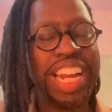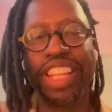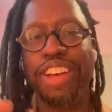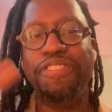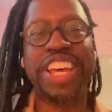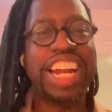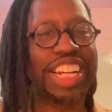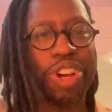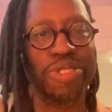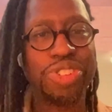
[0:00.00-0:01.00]
the event I
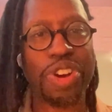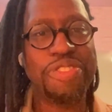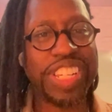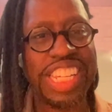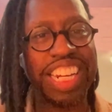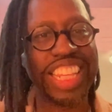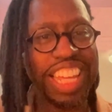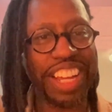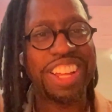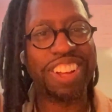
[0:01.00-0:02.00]
don't surface
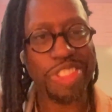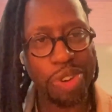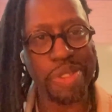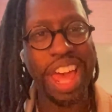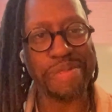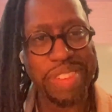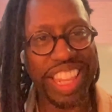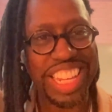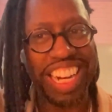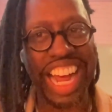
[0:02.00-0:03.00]
anything through that
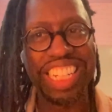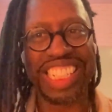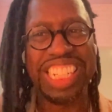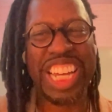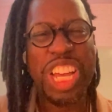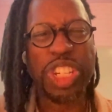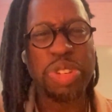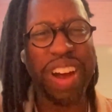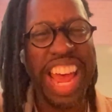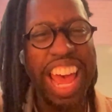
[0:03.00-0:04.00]
methodology, do
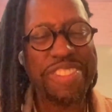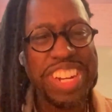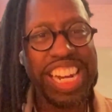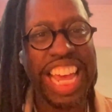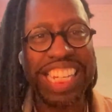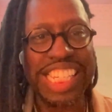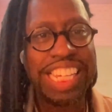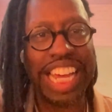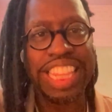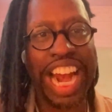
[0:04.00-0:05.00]
I have an
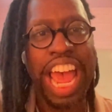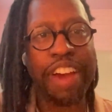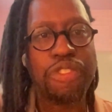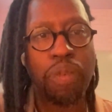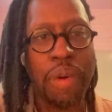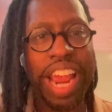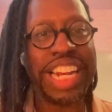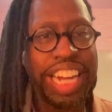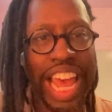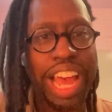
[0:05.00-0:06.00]
insight that I have right
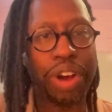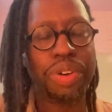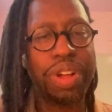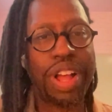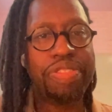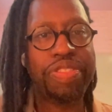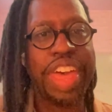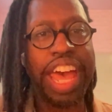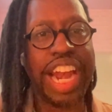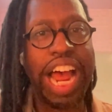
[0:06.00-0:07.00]
now
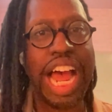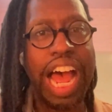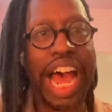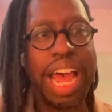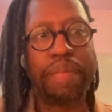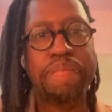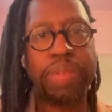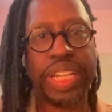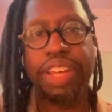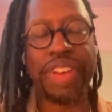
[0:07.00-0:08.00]
that I
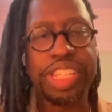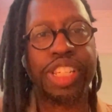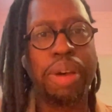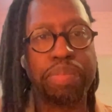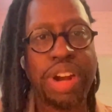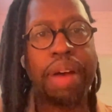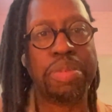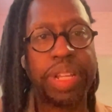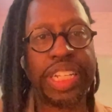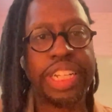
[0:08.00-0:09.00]
believe has some
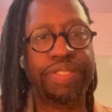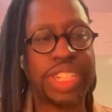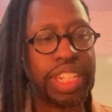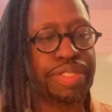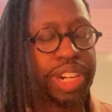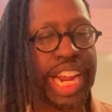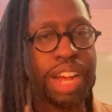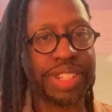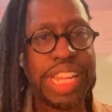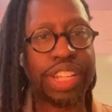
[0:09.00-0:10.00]
probability of delivering
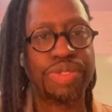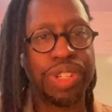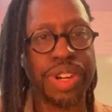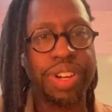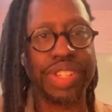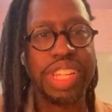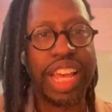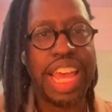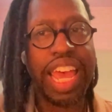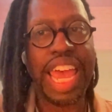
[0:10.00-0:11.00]
outsized returns?
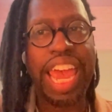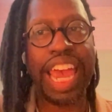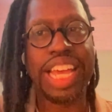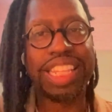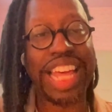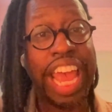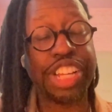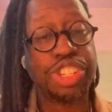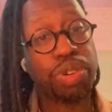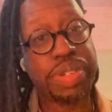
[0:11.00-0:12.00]
And the answer
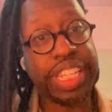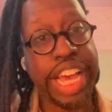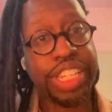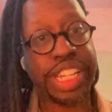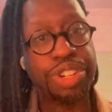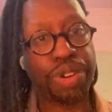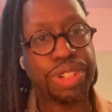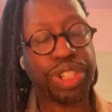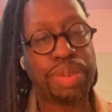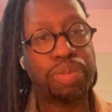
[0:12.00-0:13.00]
was yes at
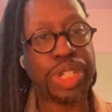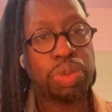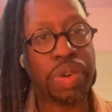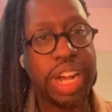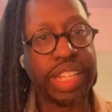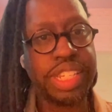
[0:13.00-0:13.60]
Nordstrom, which was,